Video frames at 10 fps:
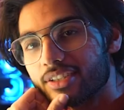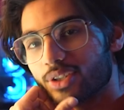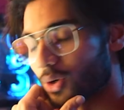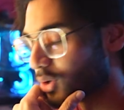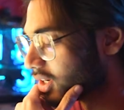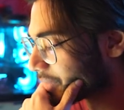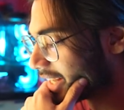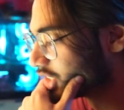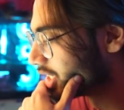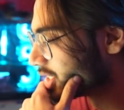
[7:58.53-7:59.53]
So
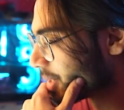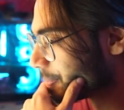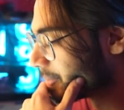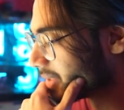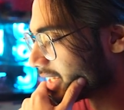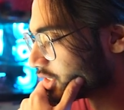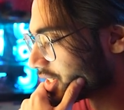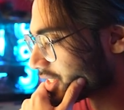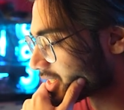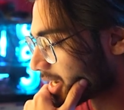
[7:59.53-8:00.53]
I changed
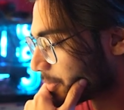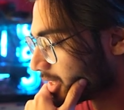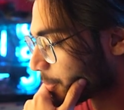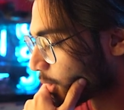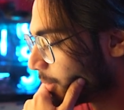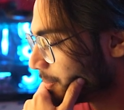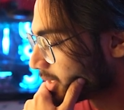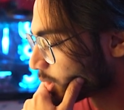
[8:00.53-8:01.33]
this up in the prompt.